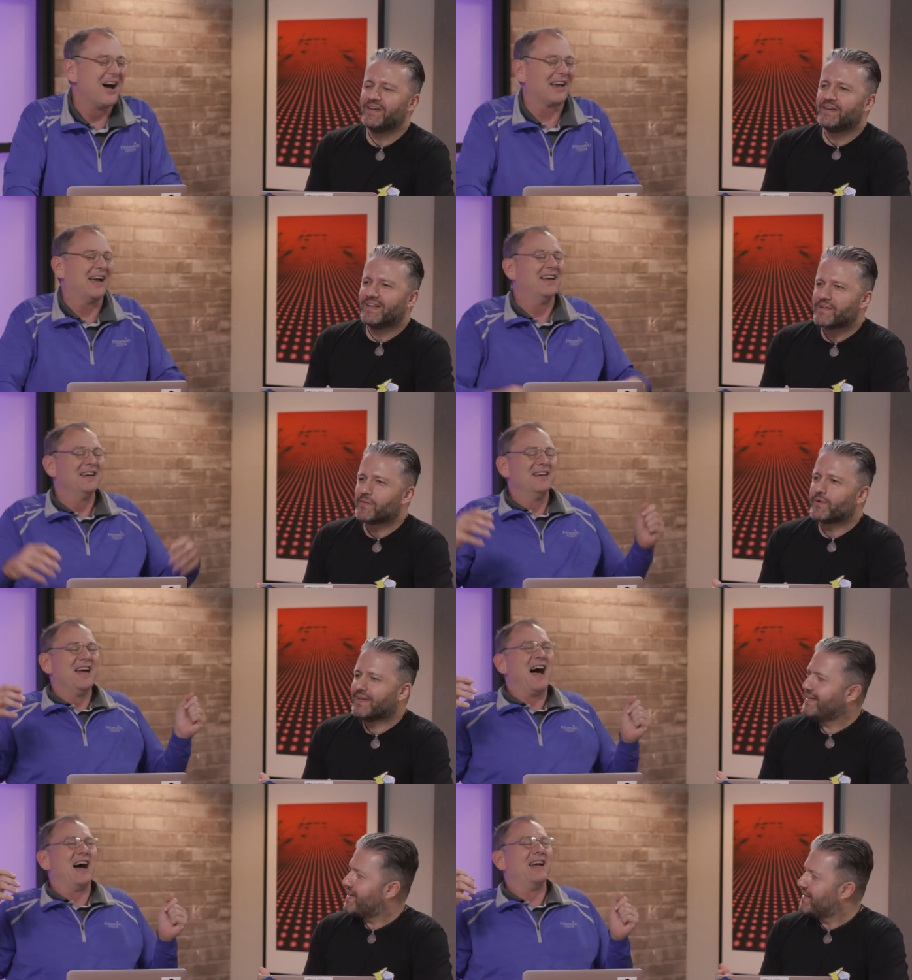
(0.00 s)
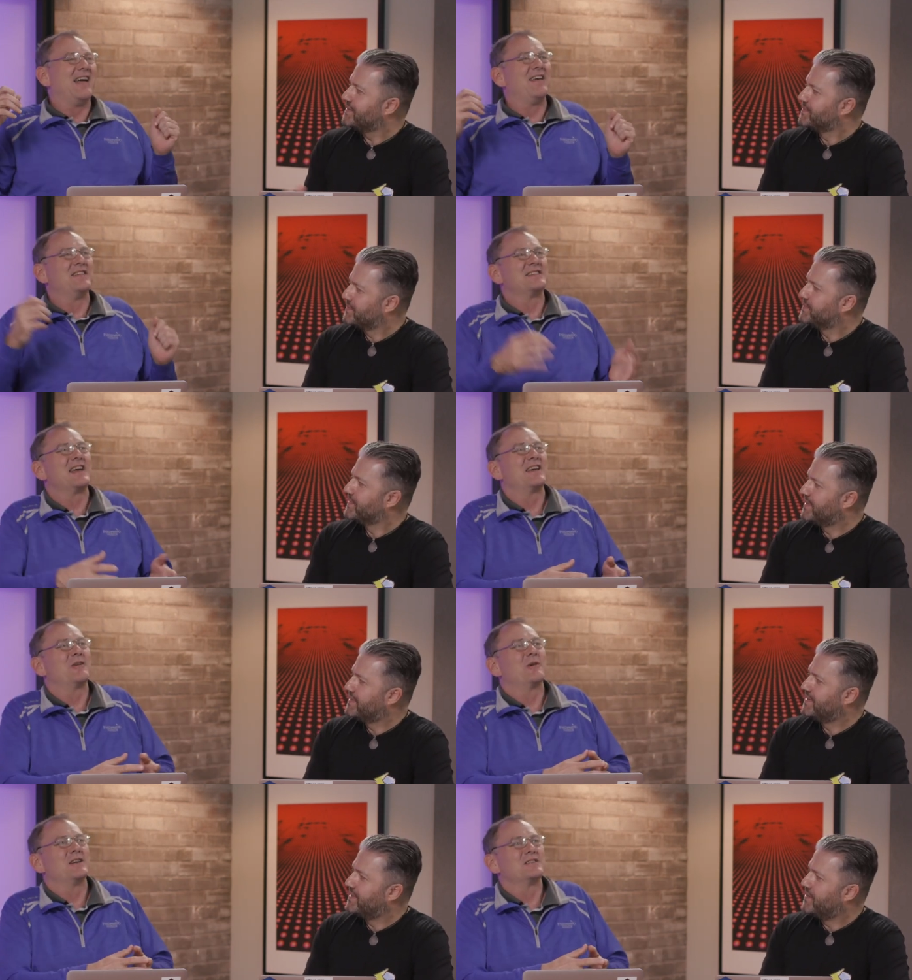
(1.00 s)
Speaker 1: okay yeah uh, and then the second
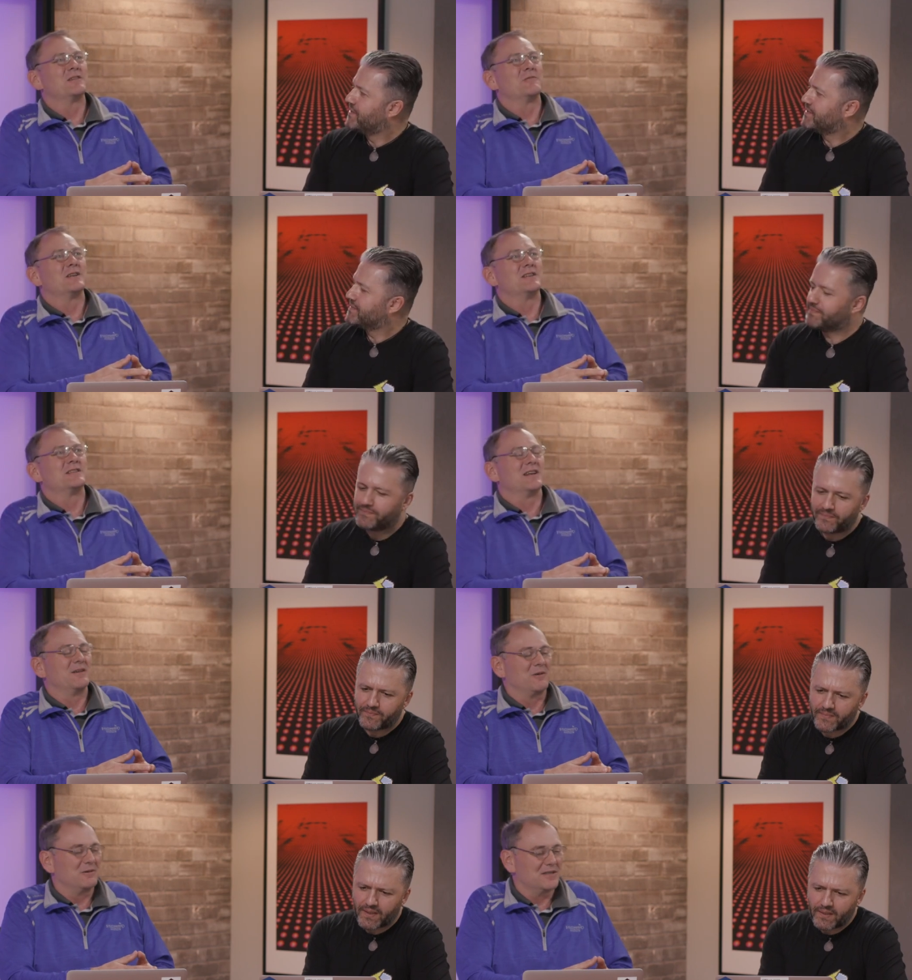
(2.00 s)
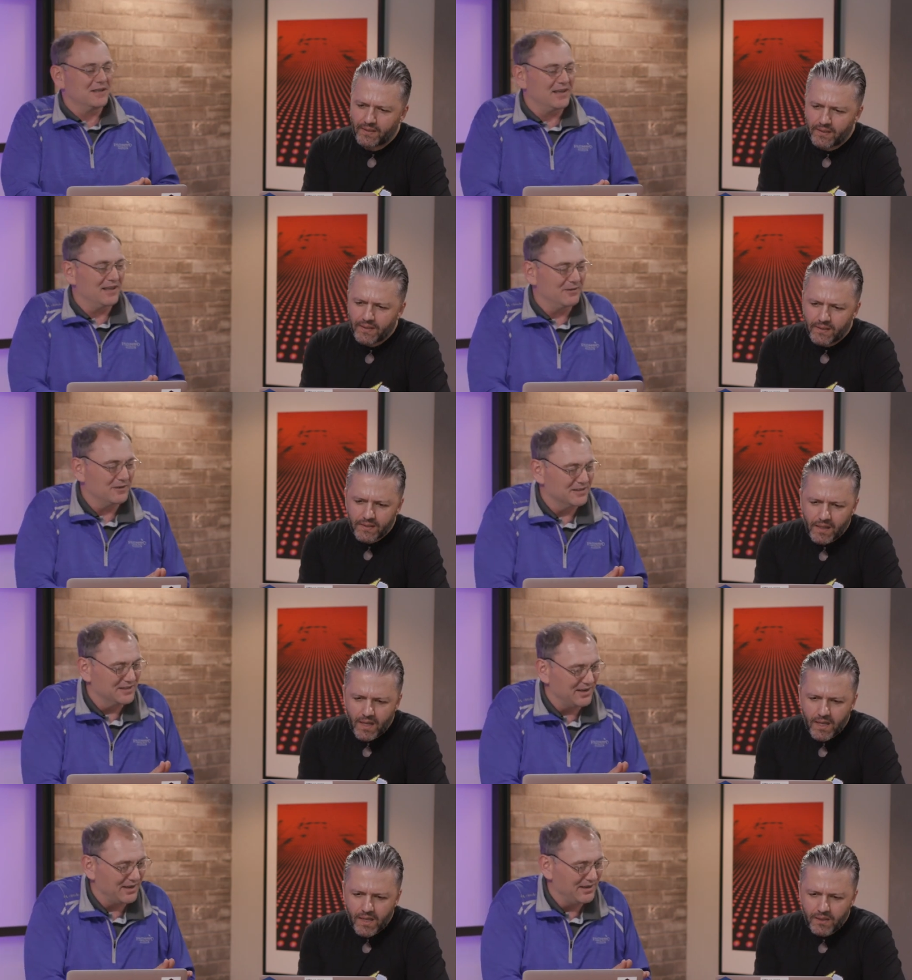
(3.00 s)
question was uh, what was it again it was uh,
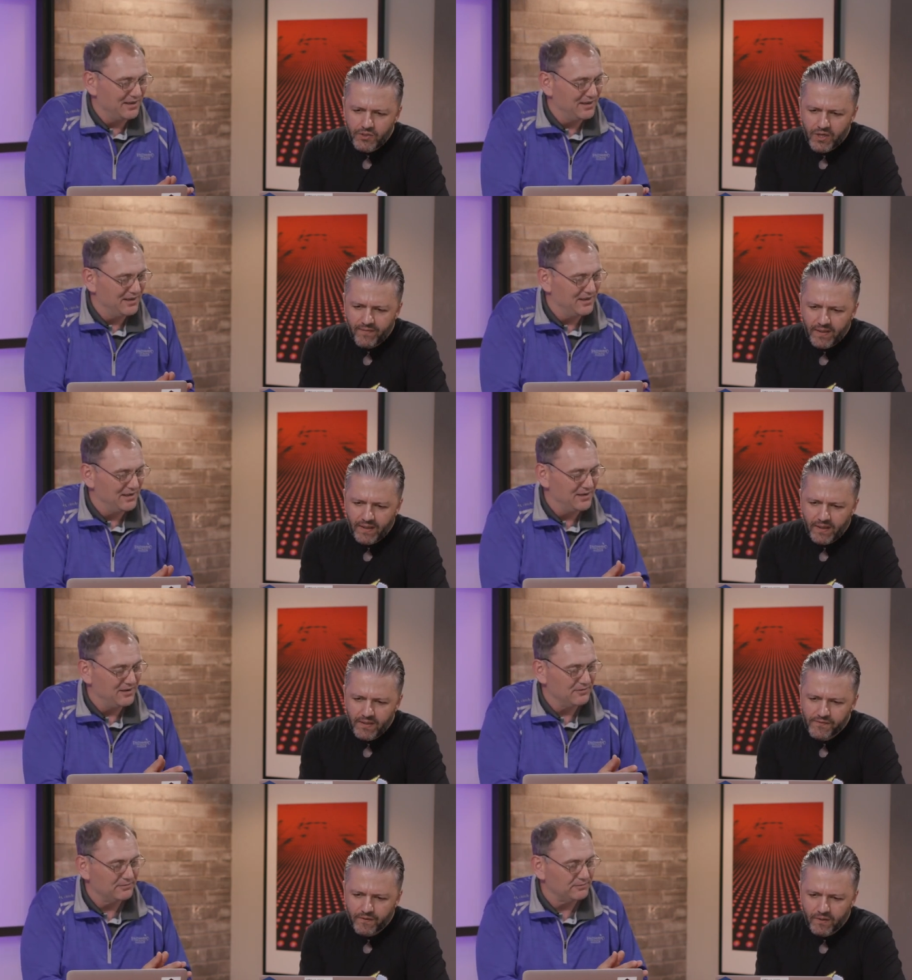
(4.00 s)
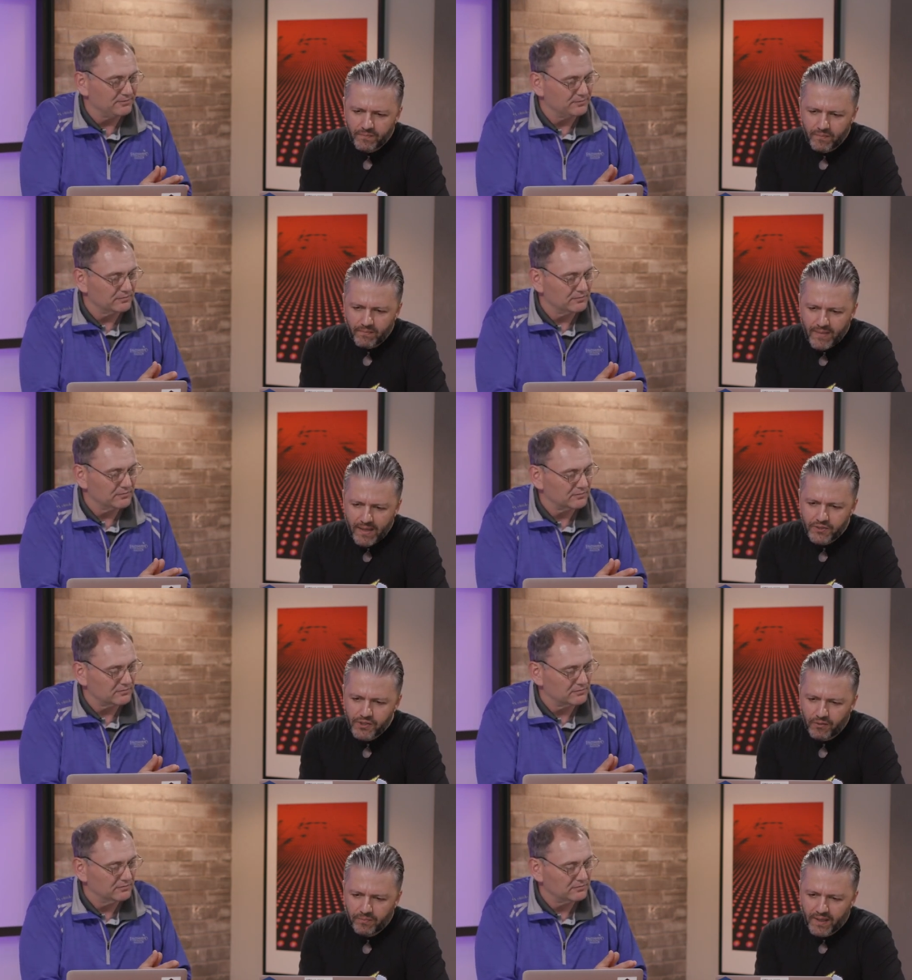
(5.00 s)
uh, do you
Speaker 2: have any hints for
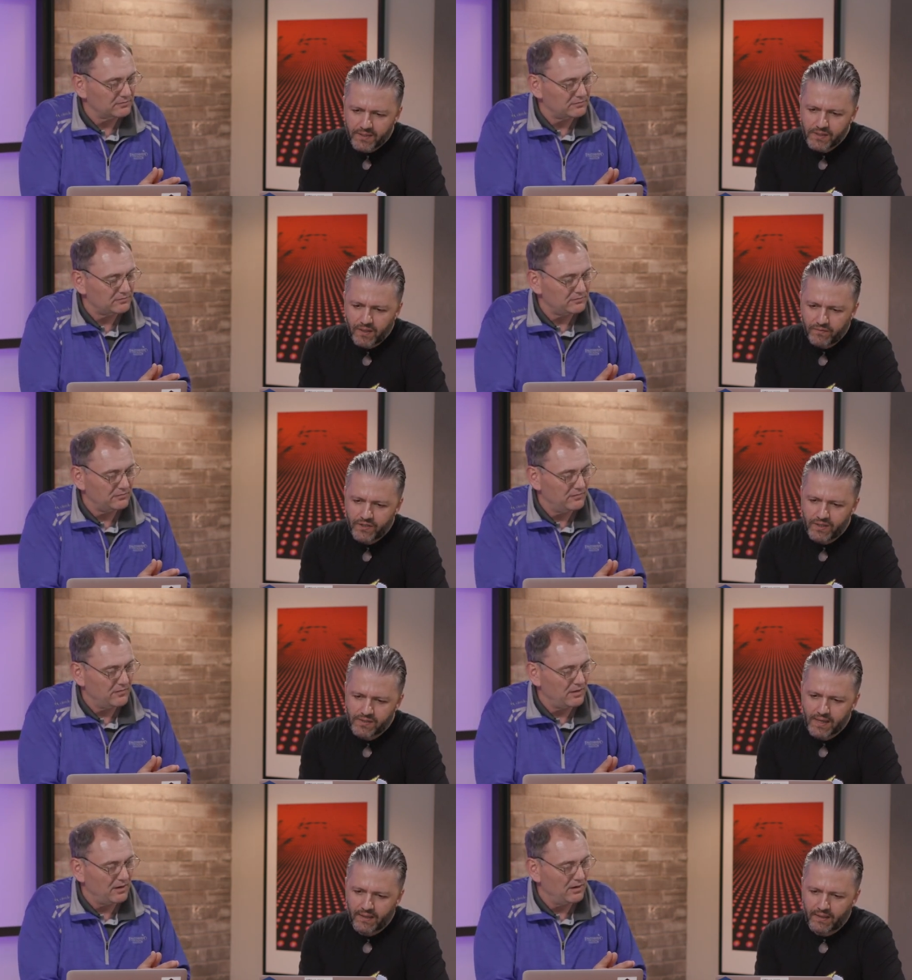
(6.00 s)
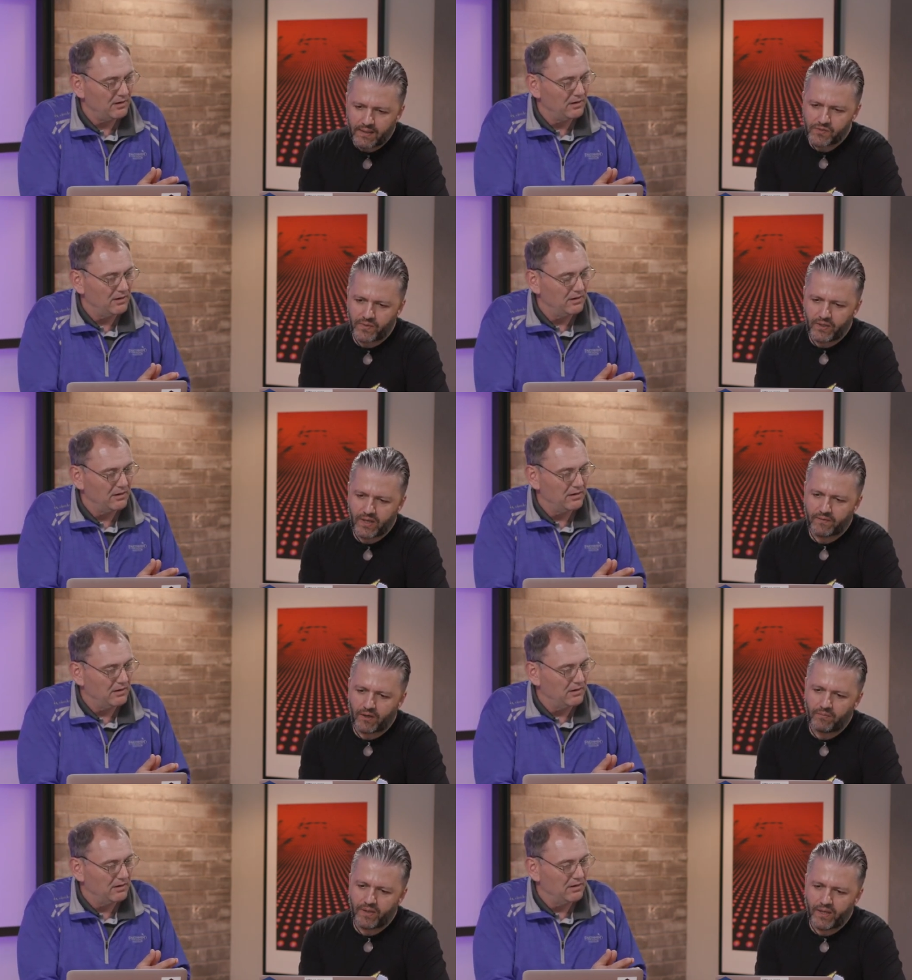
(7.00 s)
managing complexity of GSI keys when you have a
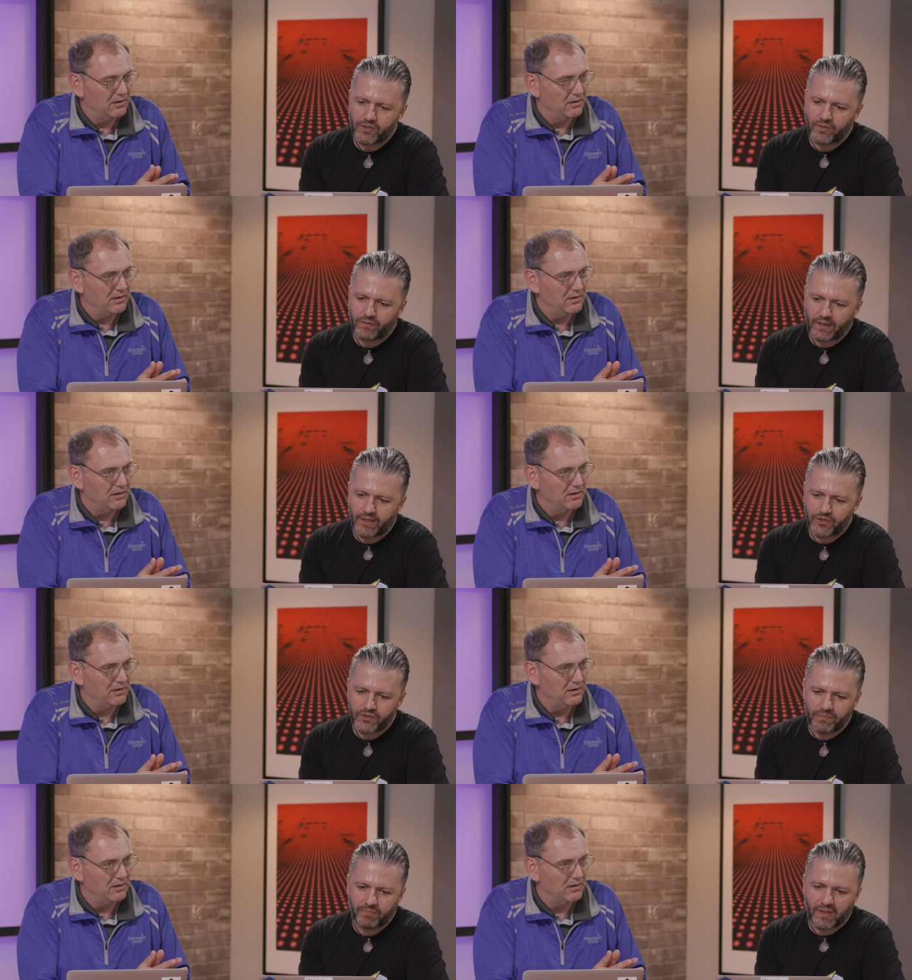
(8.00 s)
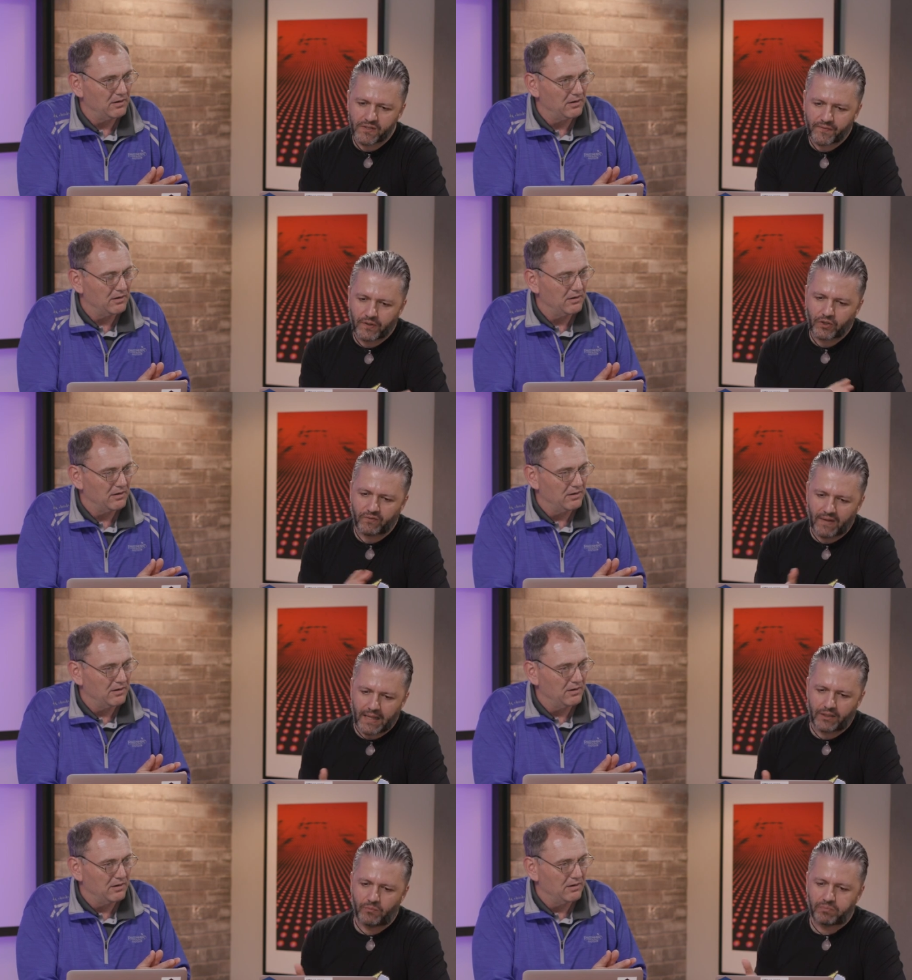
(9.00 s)
combination of relationship plus filter value